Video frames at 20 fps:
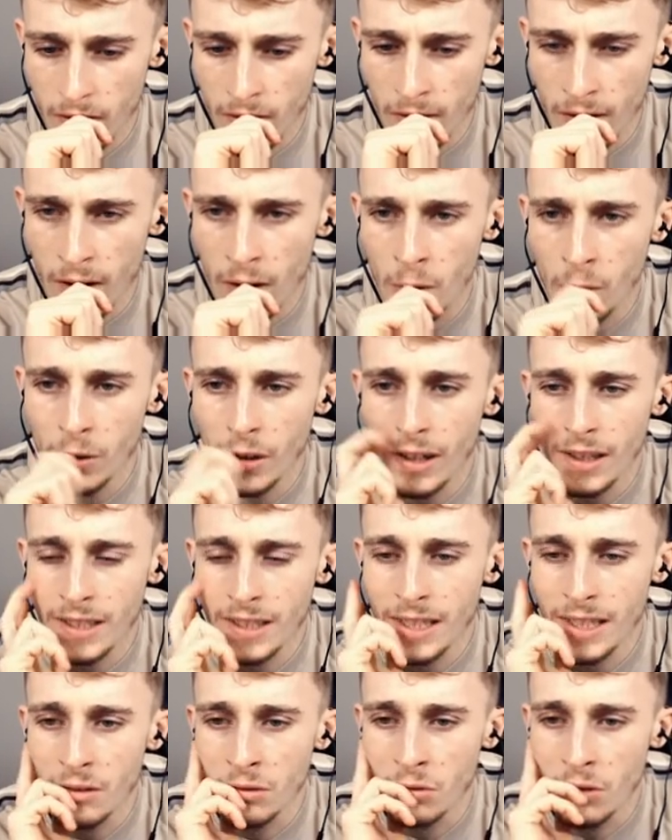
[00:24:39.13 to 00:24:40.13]
Oh, I
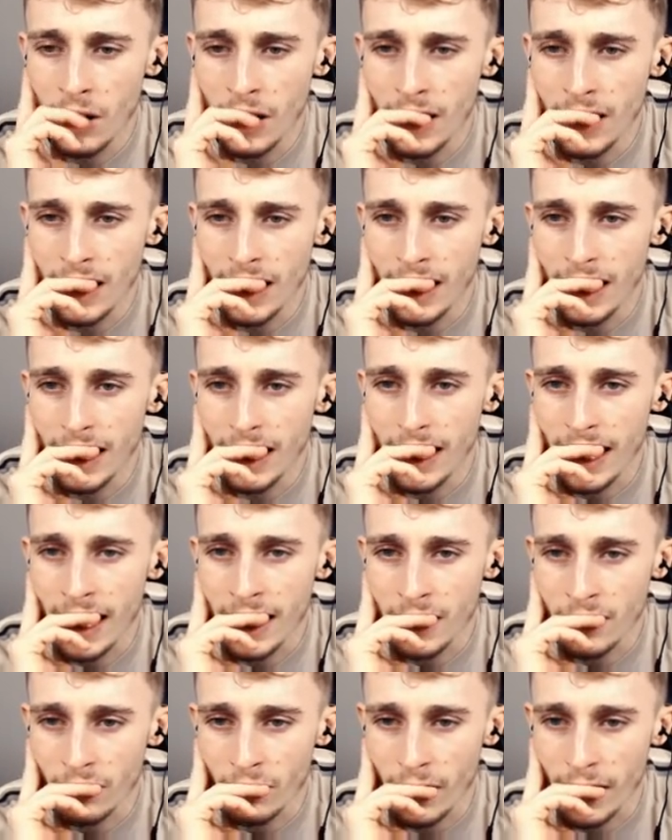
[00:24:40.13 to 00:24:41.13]
see really clear
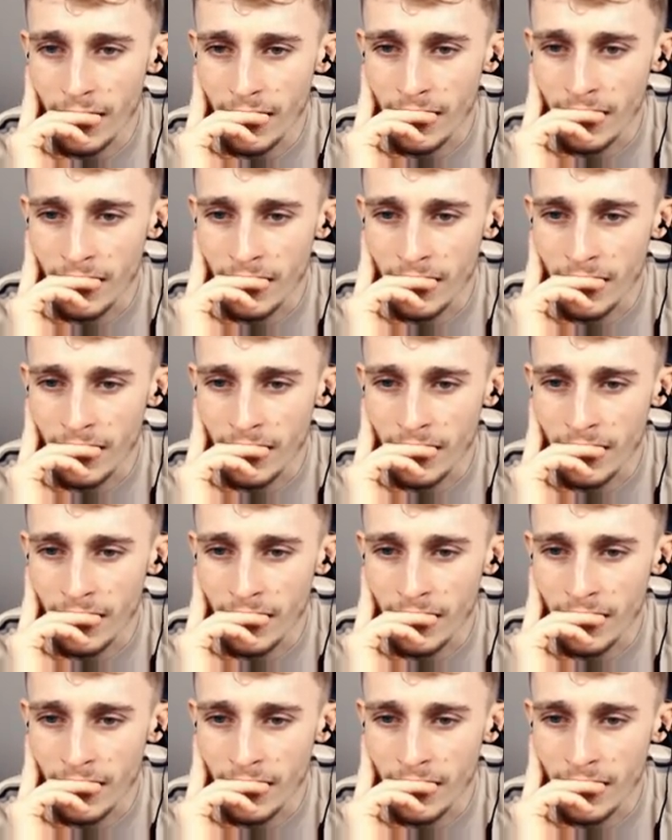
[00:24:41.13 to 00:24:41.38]
edge of rain.